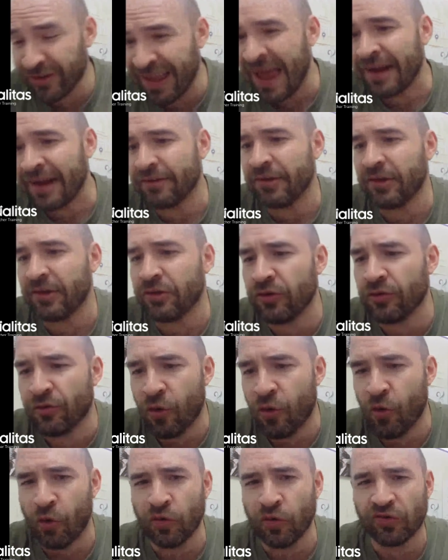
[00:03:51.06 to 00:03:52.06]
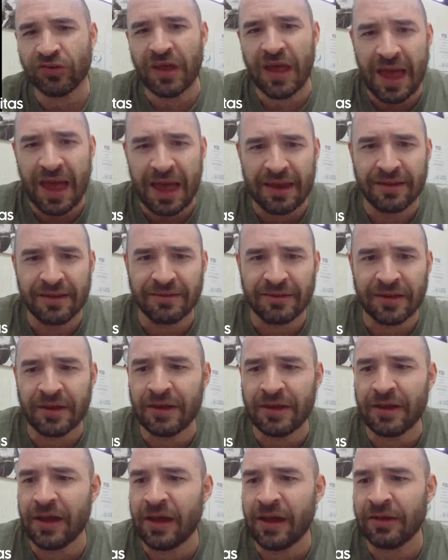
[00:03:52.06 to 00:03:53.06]
redacted, of course,
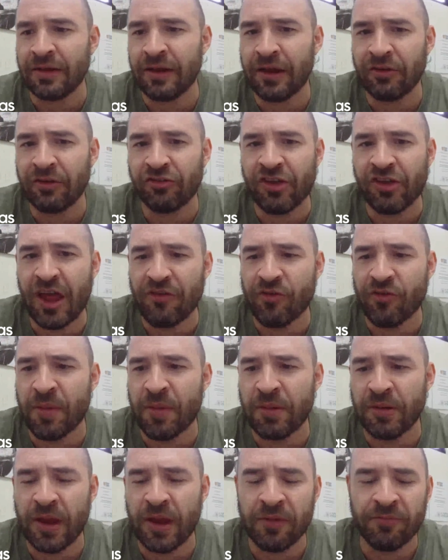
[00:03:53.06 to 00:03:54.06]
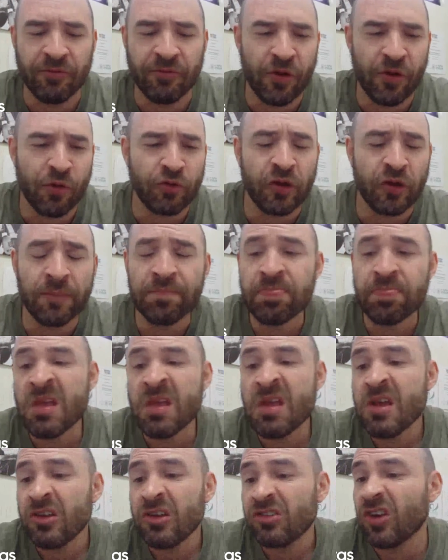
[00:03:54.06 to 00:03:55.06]
and shared them in
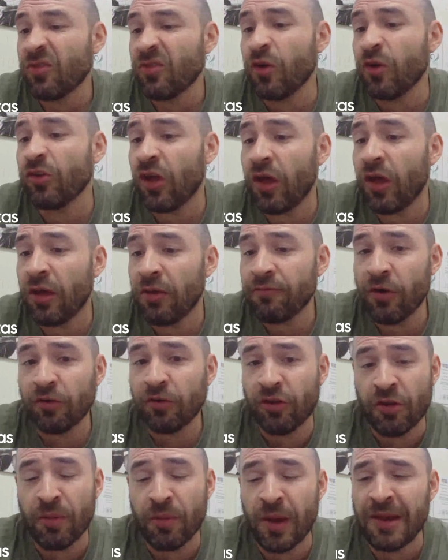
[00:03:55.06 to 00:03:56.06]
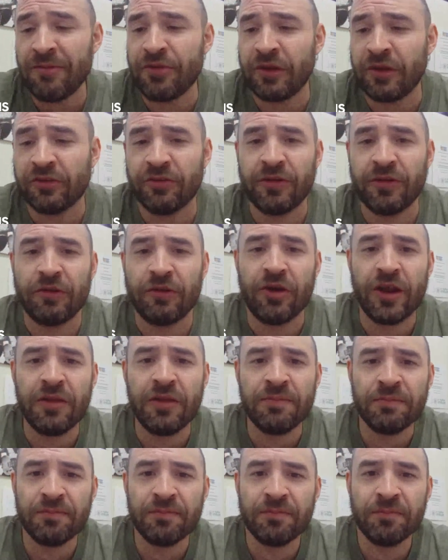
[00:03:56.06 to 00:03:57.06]
folder. So those are the main things, I
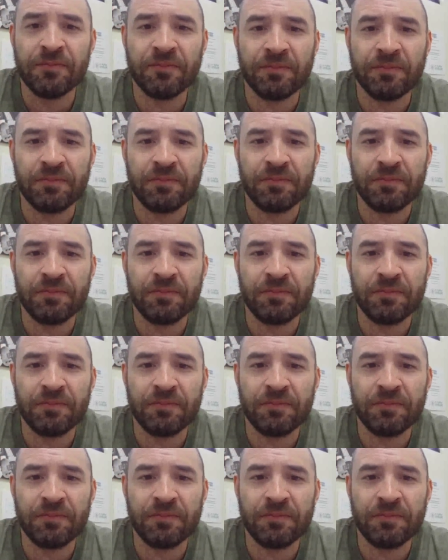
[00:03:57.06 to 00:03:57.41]
think, really.